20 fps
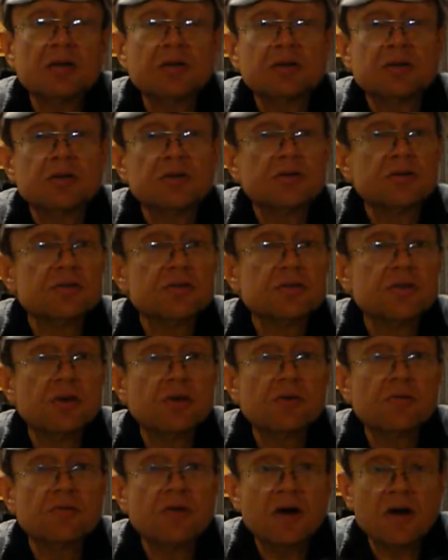I'll turn the
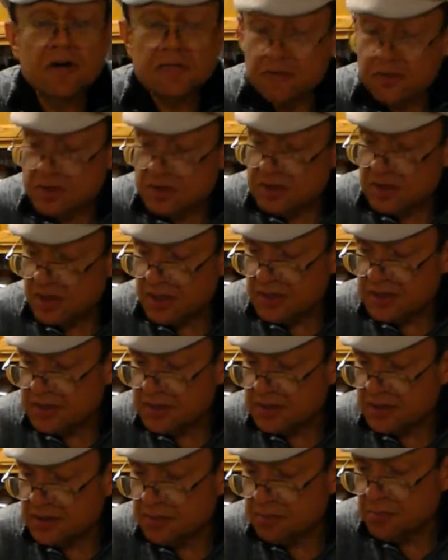stove off and just let it
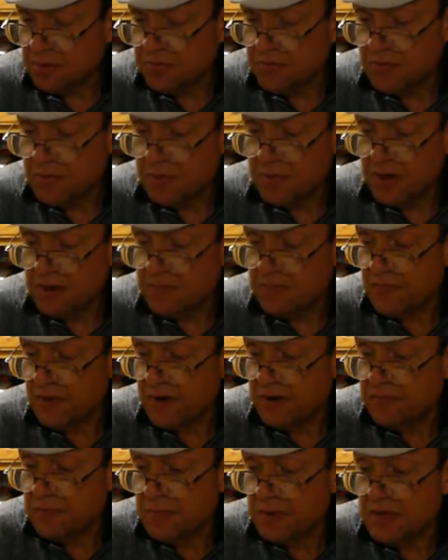simmer for about
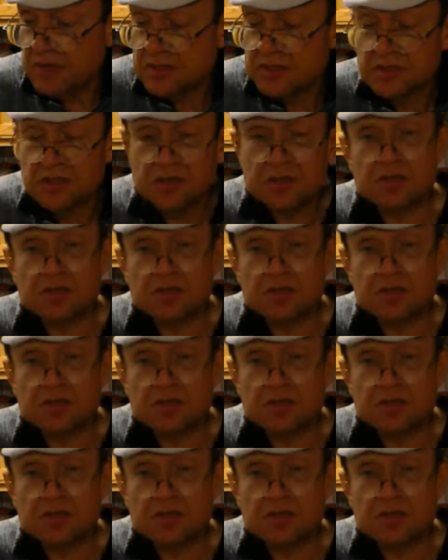5 minutes.